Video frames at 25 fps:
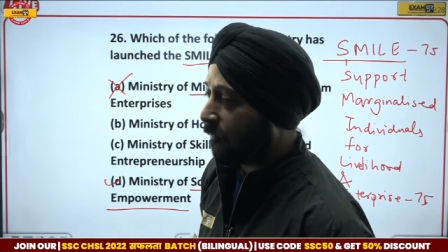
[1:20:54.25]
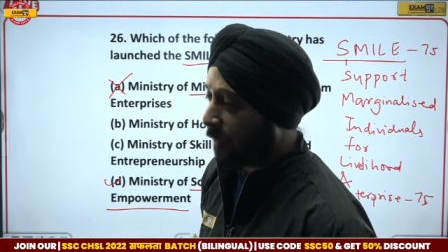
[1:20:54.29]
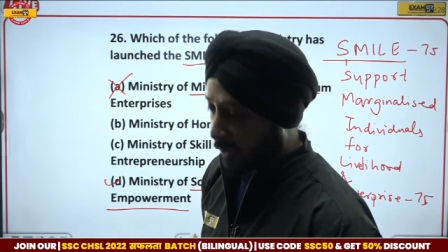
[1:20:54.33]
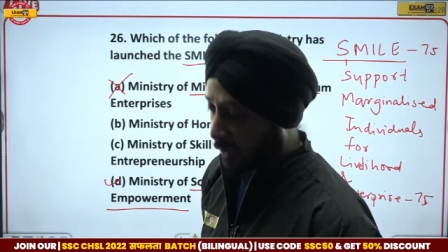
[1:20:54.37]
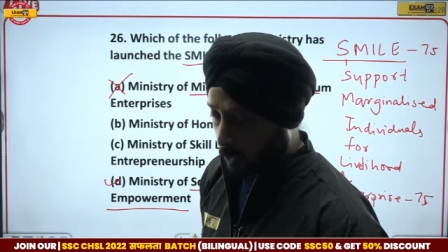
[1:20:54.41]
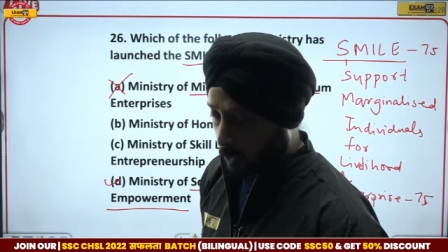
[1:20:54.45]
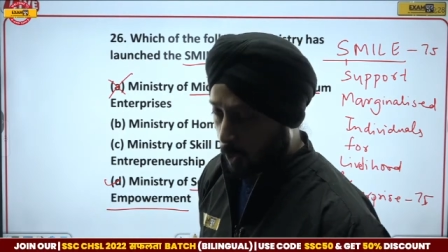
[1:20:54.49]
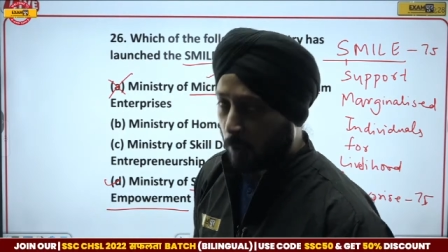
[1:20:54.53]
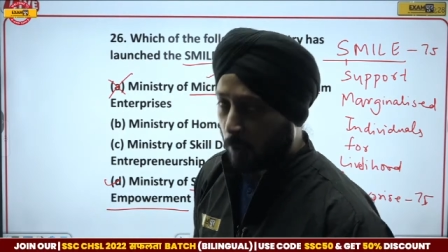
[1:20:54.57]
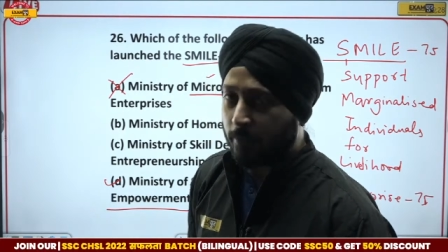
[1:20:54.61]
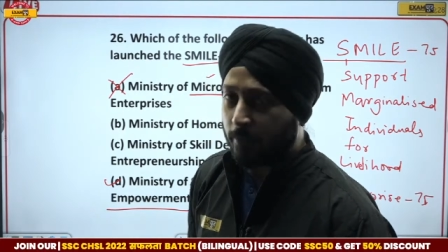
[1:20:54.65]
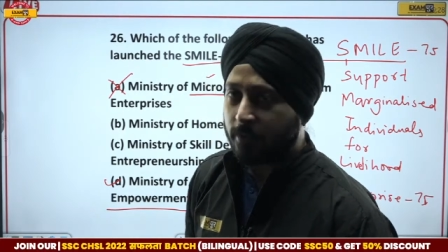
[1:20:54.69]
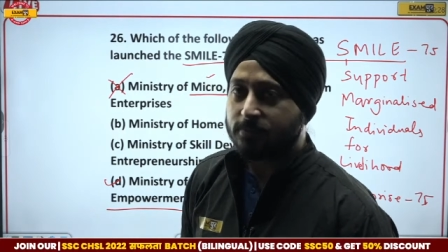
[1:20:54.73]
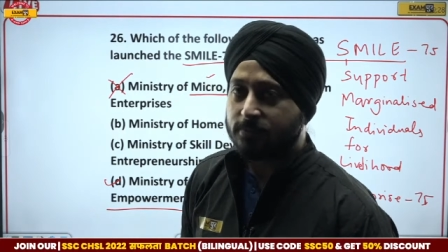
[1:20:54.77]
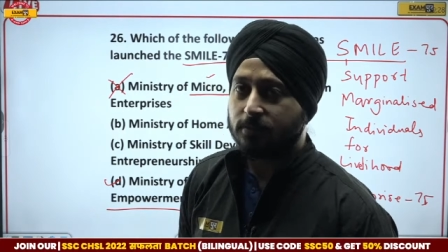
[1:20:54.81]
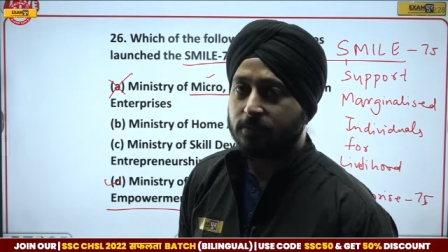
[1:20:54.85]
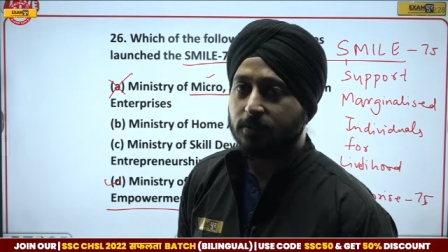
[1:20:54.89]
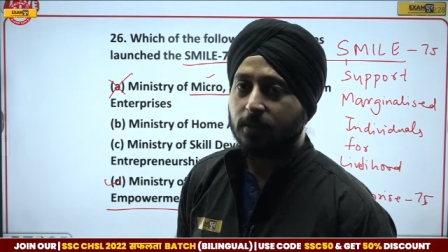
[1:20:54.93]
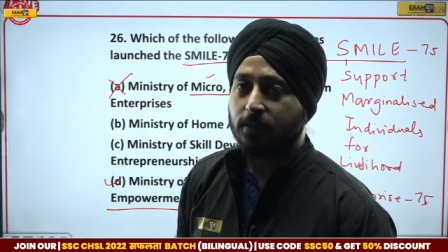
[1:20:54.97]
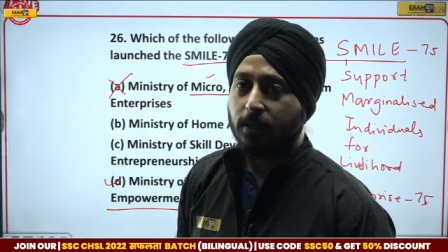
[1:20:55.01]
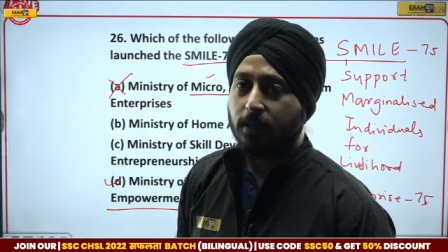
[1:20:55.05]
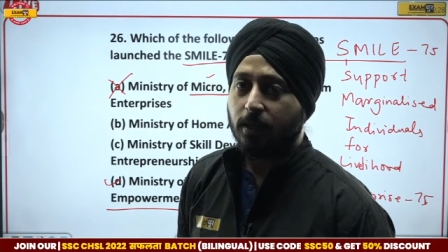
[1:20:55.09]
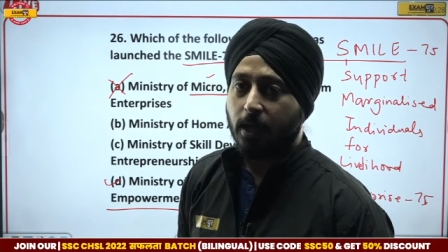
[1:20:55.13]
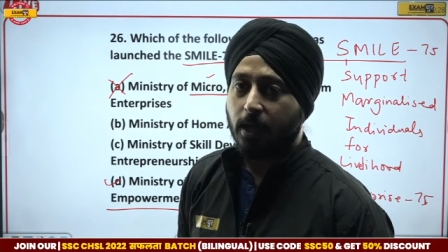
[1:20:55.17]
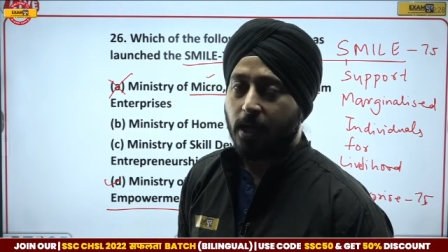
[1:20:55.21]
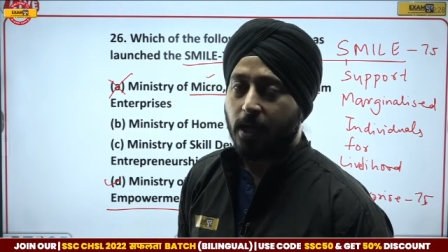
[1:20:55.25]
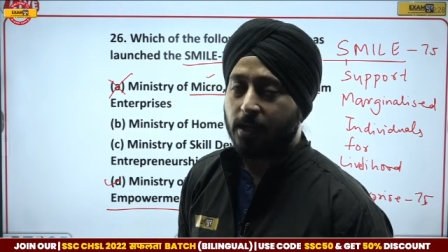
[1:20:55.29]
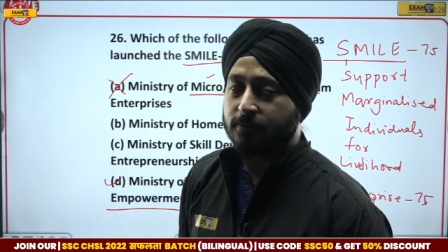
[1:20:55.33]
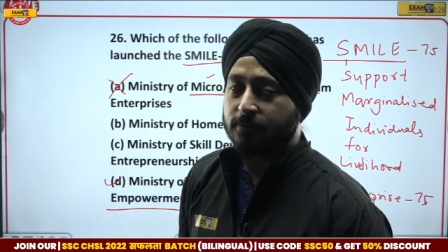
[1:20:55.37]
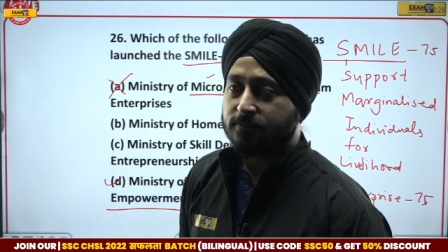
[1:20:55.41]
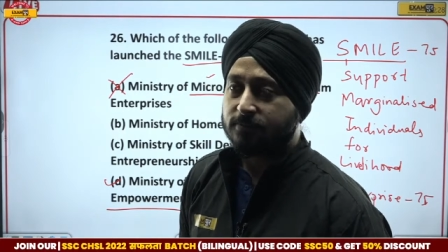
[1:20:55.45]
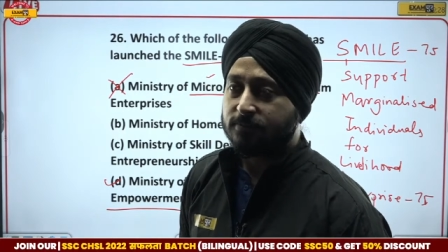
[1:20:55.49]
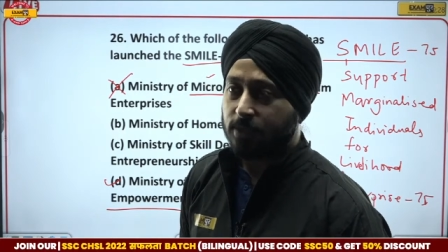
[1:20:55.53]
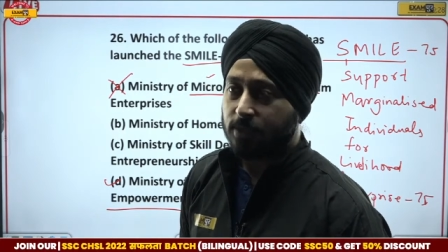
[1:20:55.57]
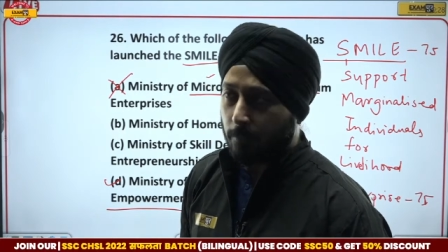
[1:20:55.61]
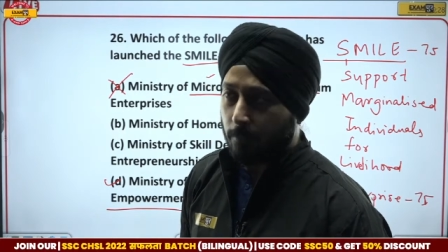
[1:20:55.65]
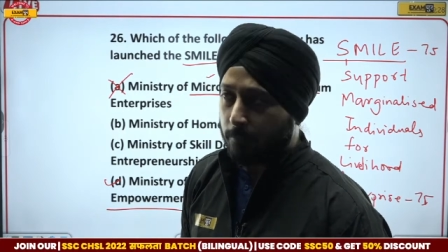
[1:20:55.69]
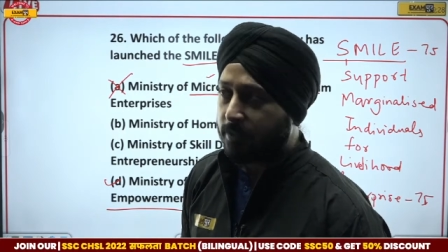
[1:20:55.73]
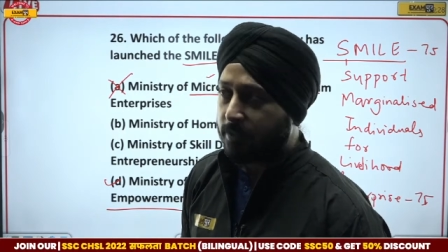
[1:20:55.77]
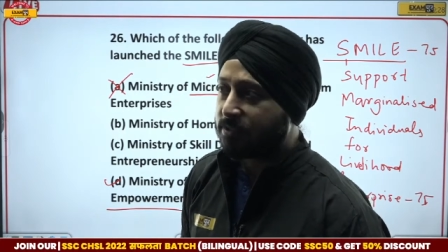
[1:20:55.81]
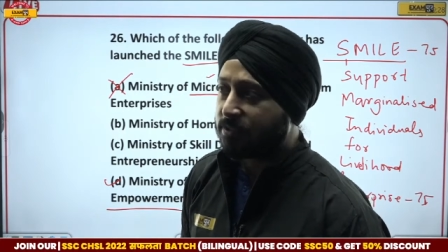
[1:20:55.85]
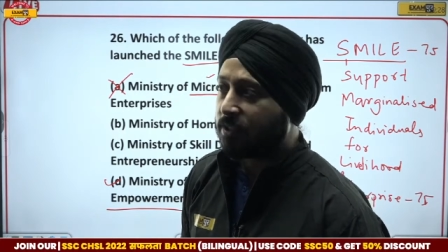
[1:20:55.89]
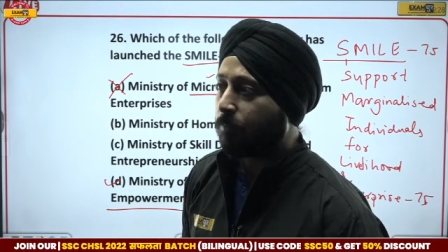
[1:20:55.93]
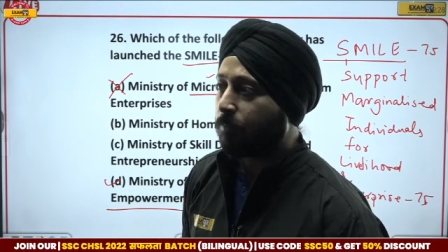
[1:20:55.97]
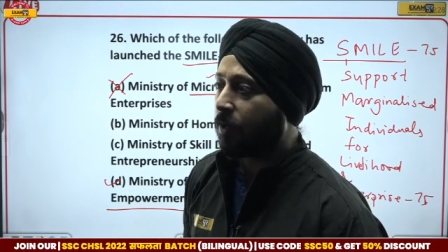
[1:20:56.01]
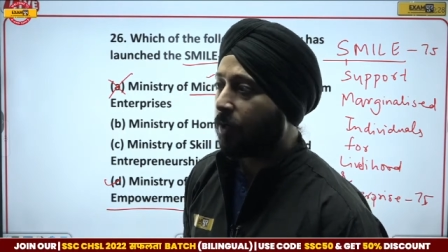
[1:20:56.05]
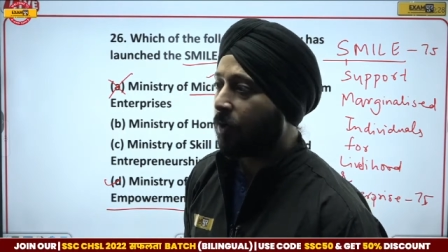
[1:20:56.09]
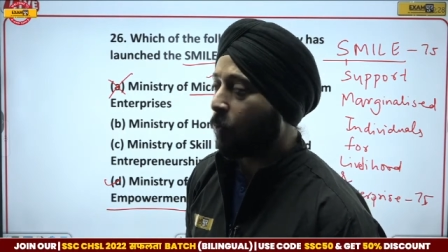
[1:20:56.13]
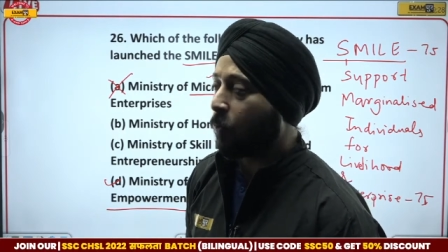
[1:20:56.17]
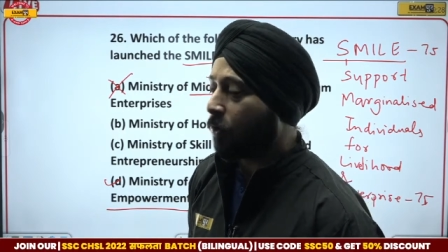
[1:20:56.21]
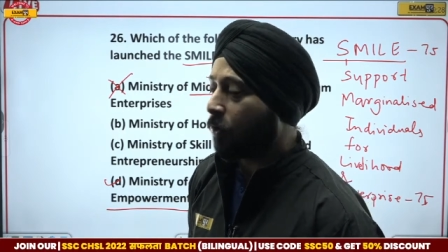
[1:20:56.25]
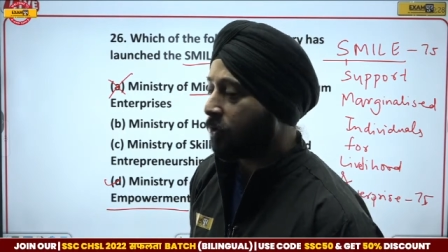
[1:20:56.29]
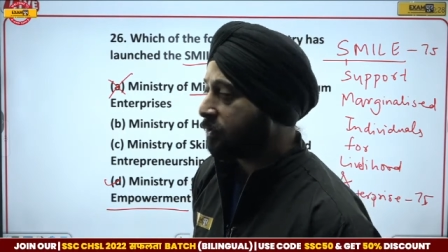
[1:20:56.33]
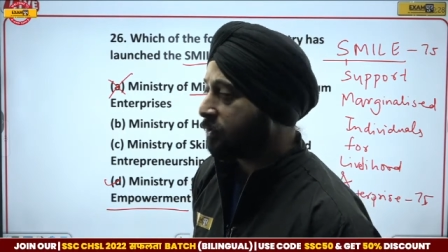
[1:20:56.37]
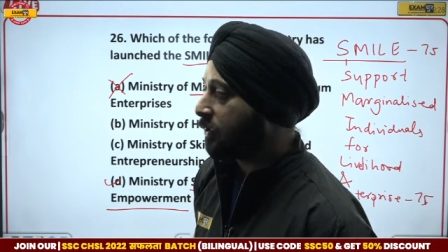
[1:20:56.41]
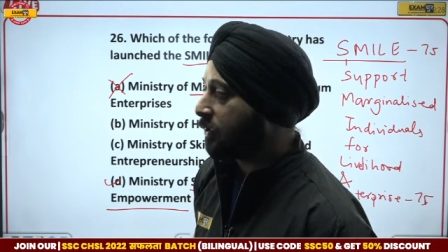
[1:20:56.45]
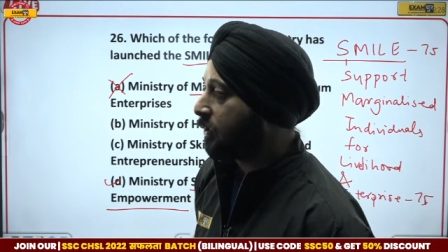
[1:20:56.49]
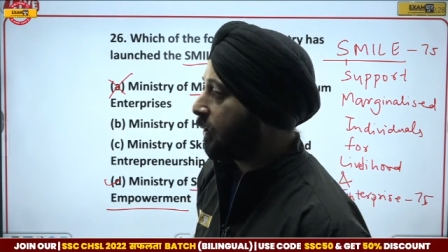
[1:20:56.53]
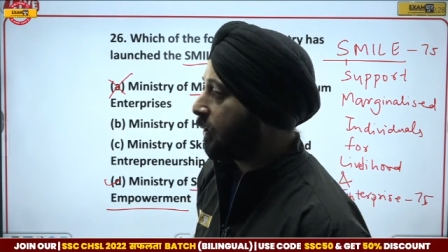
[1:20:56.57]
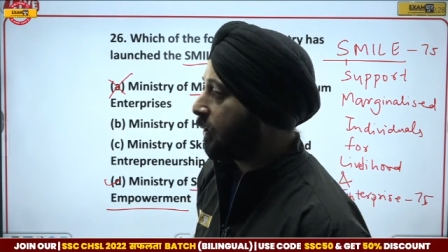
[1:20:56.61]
economics, and sub discipline was